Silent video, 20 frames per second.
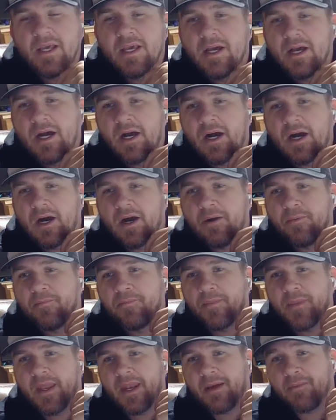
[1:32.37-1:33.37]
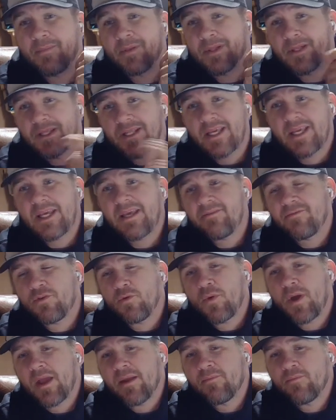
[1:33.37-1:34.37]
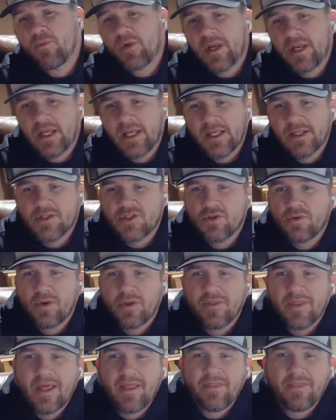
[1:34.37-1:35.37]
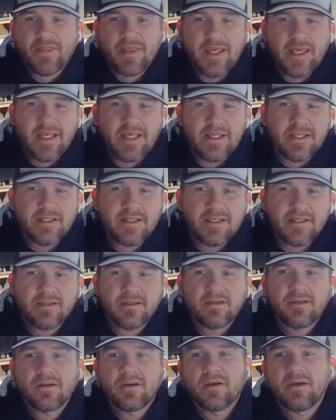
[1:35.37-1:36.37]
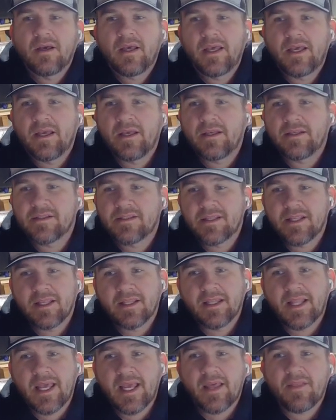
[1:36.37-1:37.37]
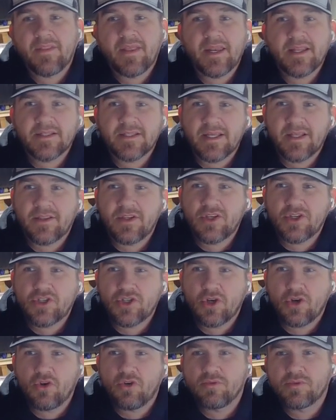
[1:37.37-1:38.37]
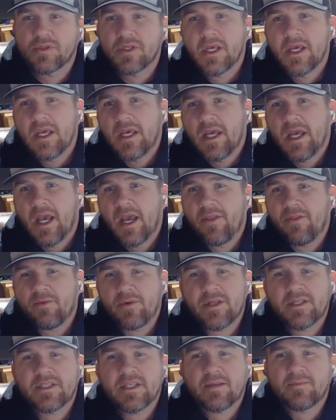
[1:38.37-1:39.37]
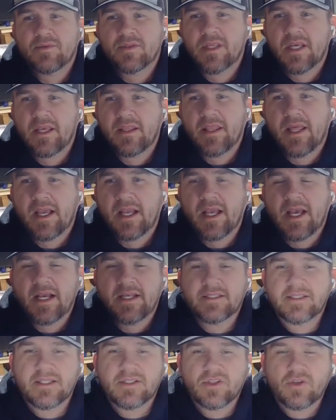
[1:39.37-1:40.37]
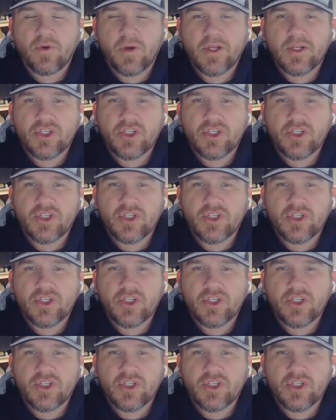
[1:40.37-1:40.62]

And I believe the way I'm reading into it that these is the land that is in the JOBEs. And the reason I'm saying that, guys, let's go ahead and